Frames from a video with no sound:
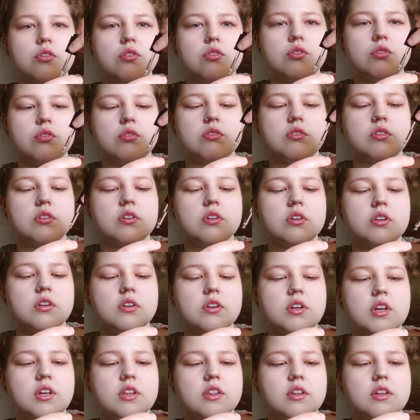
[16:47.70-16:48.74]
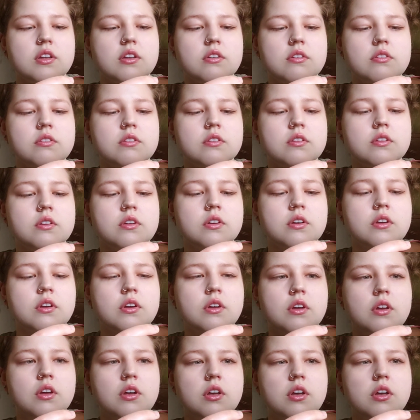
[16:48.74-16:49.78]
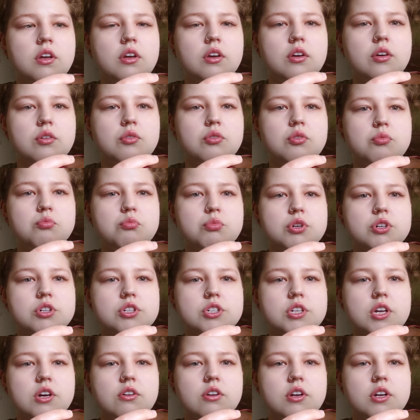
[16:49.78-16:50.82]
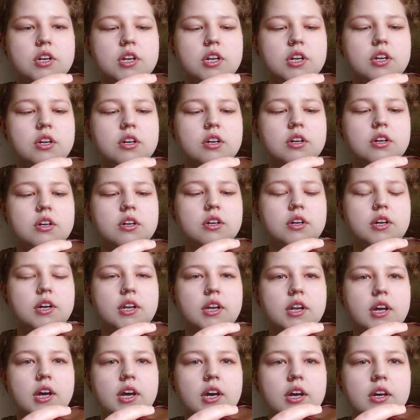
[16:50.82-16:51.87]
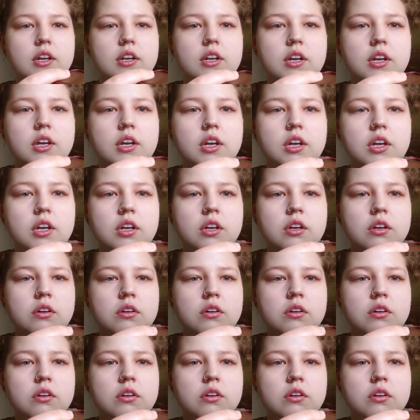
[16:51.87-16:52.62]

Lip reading: So I'm just gonna take this, push down on here, and add a